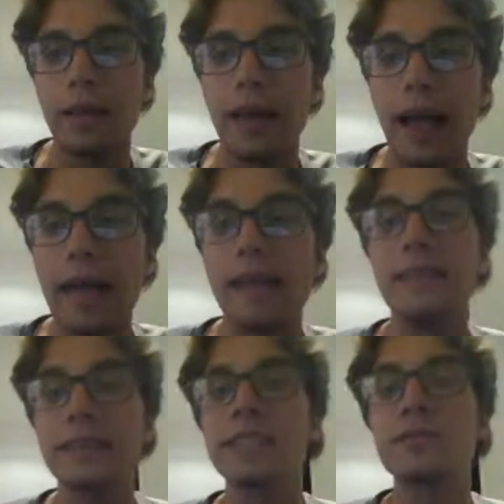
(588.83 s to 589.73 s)
this is
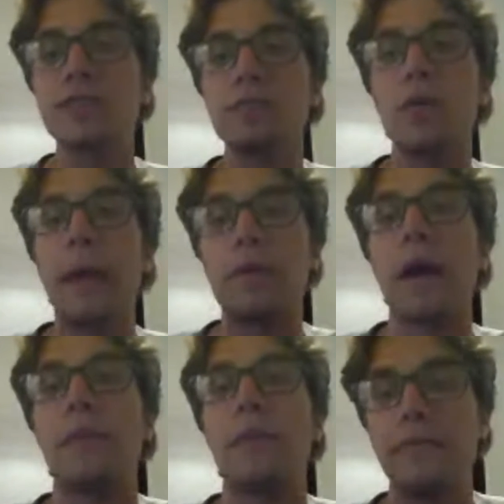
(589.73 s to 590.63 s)
just more my
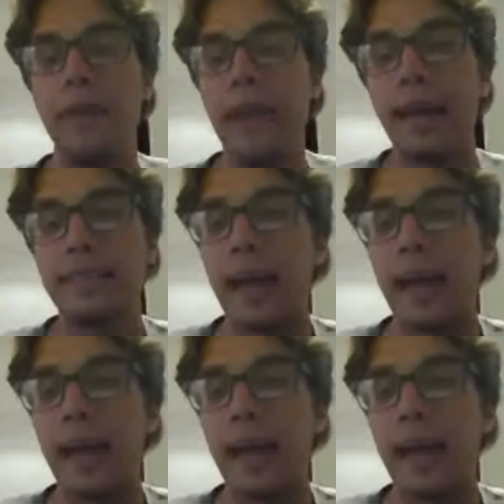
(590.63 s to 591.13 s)
problem with the fans.